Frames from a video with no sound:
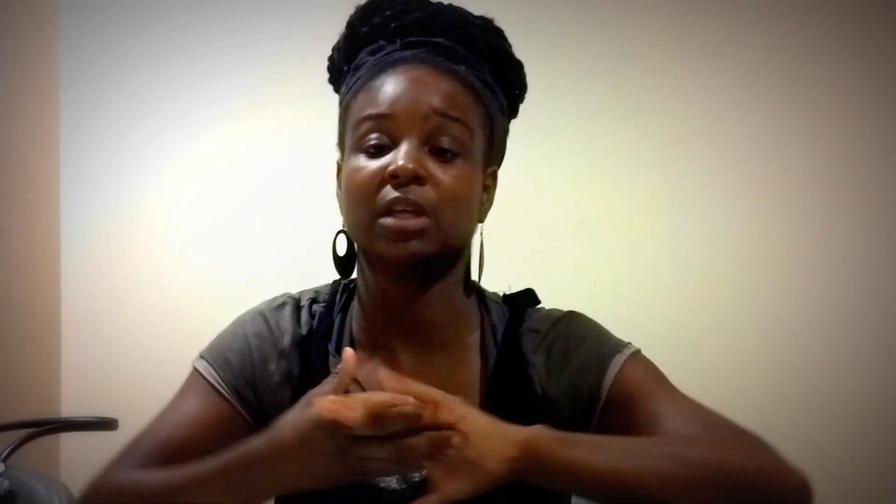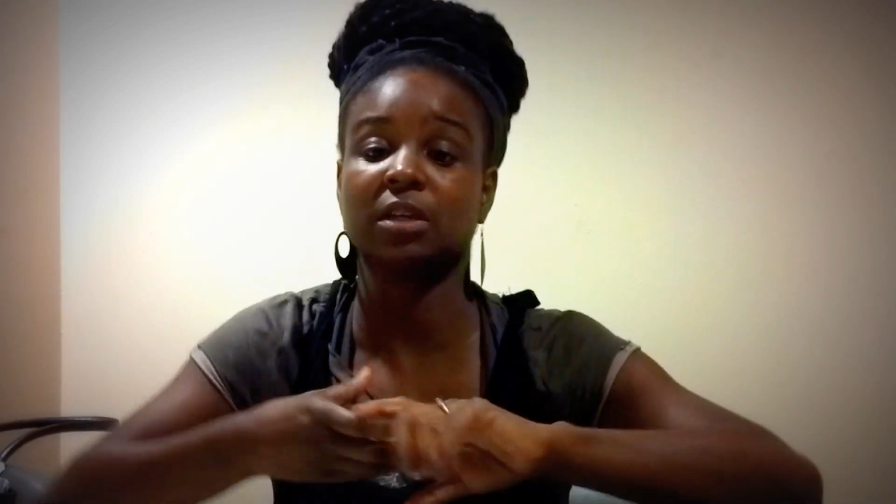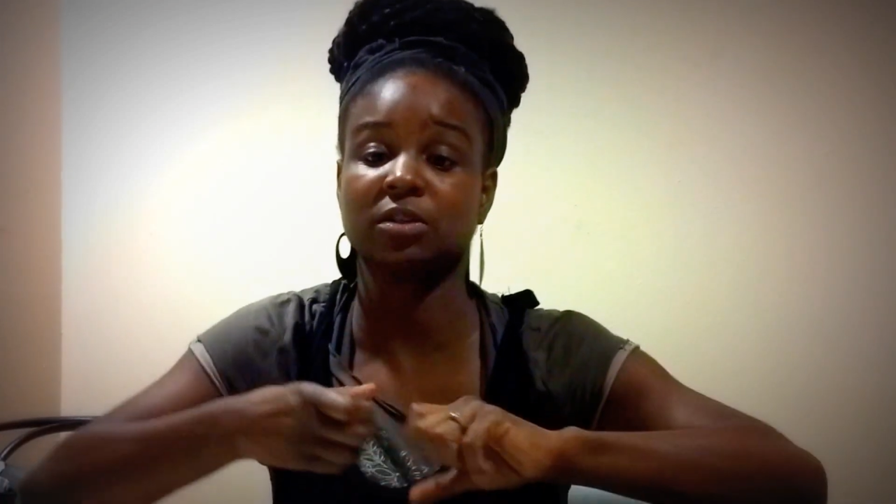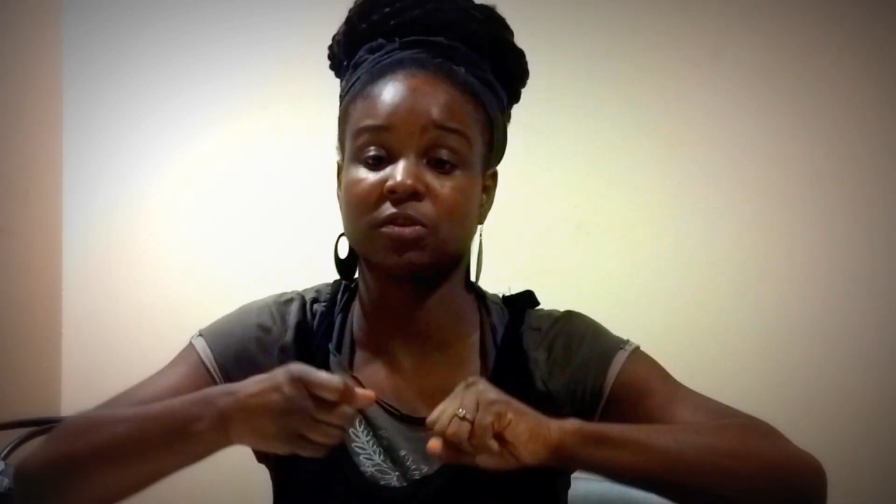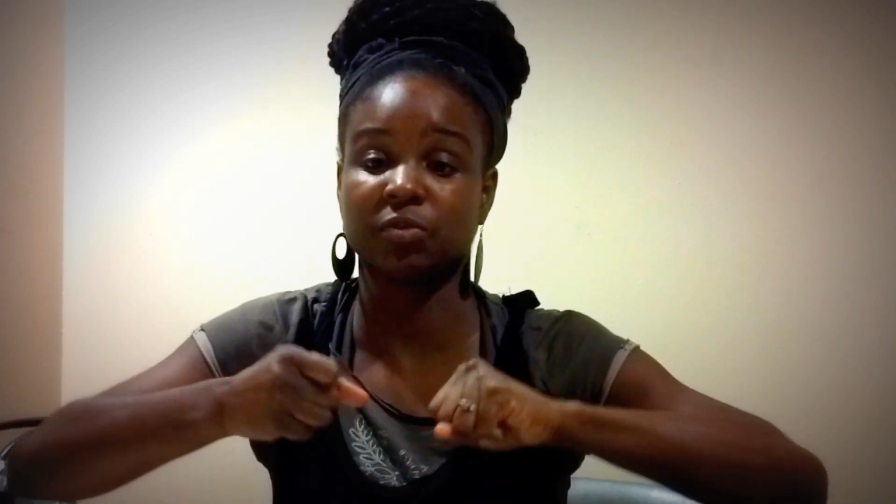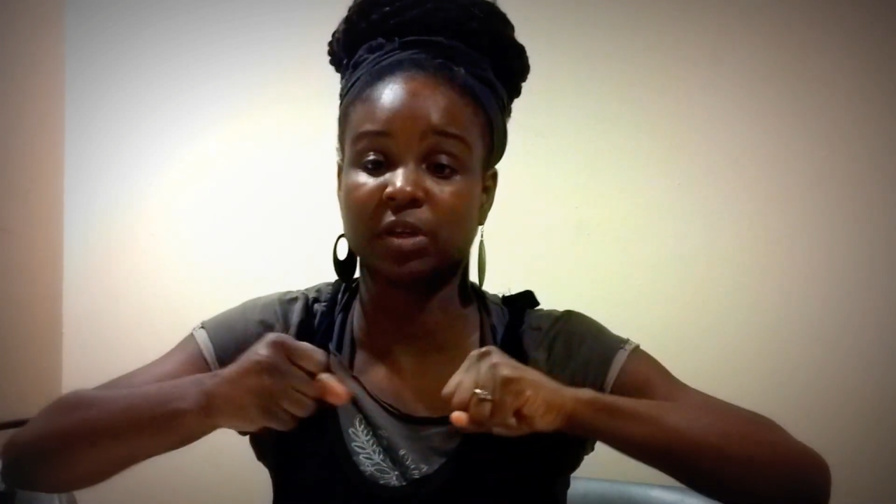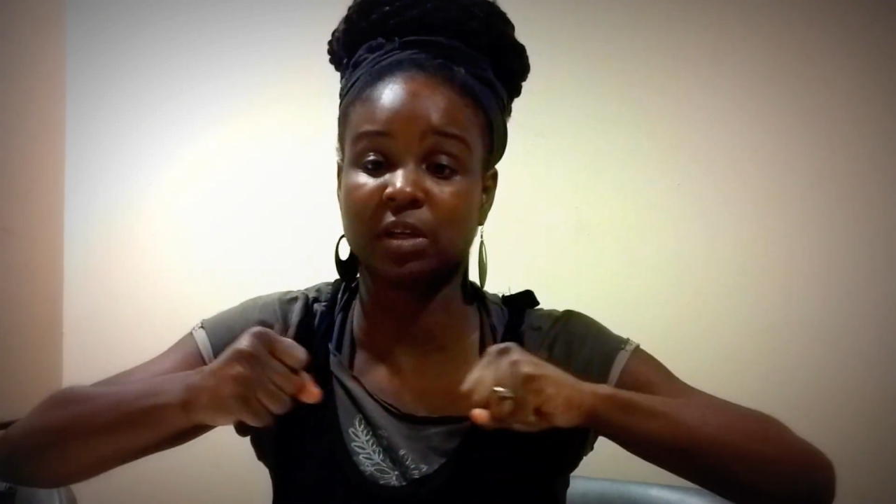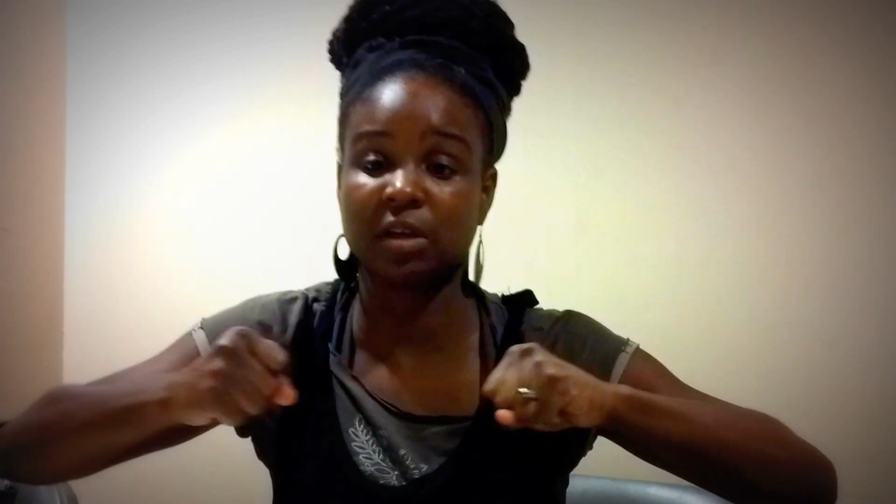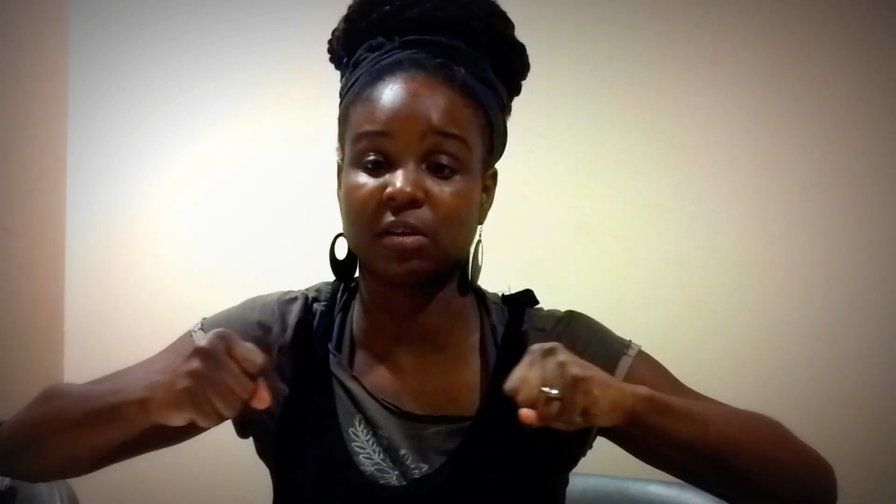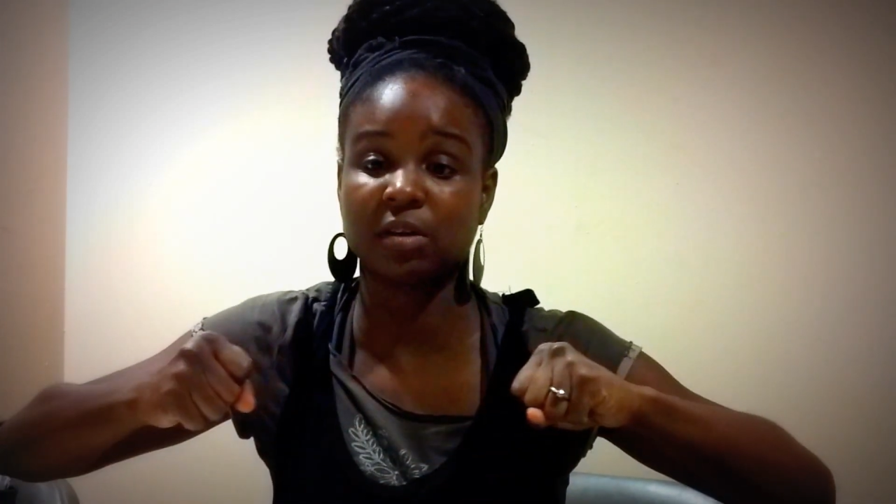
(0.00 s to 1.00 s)
and to
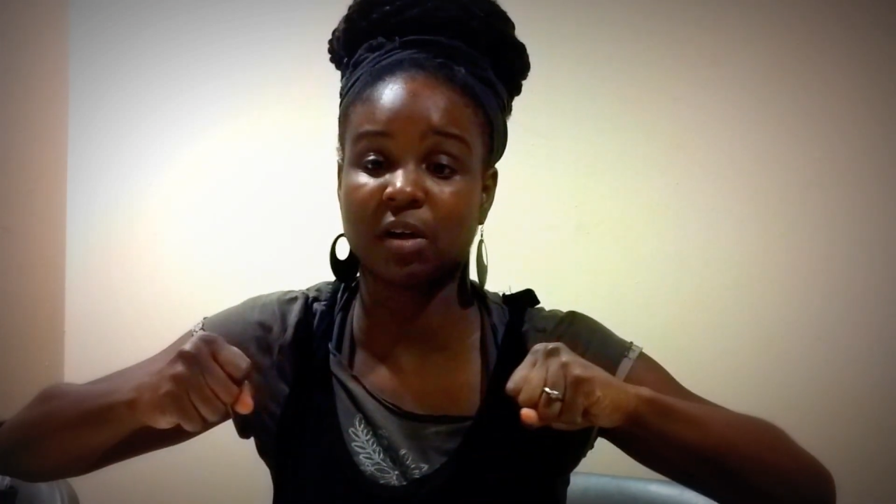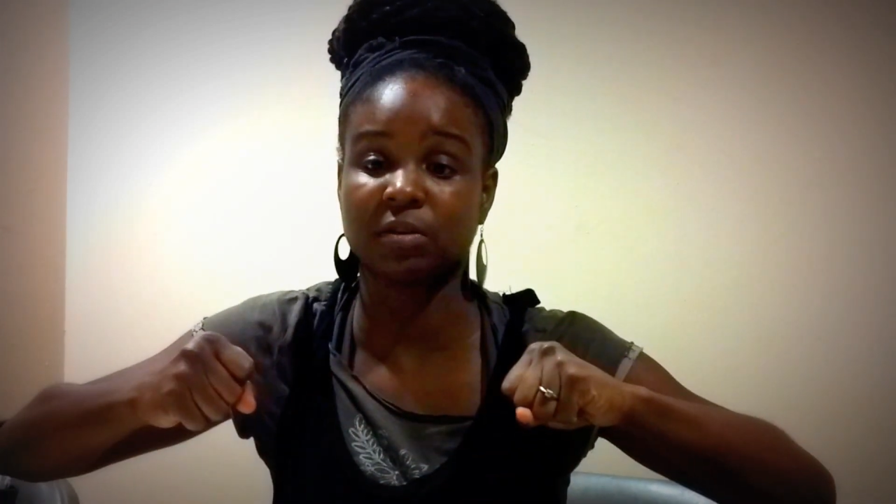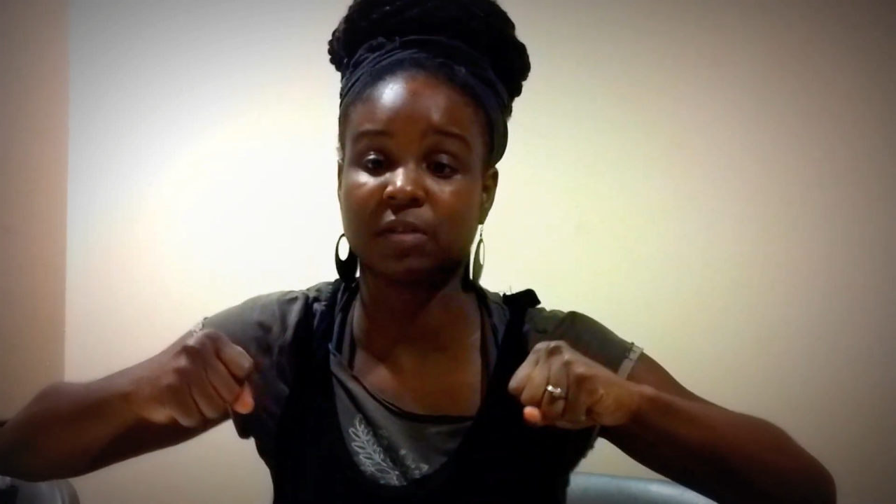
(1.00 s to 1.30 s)
really, you know,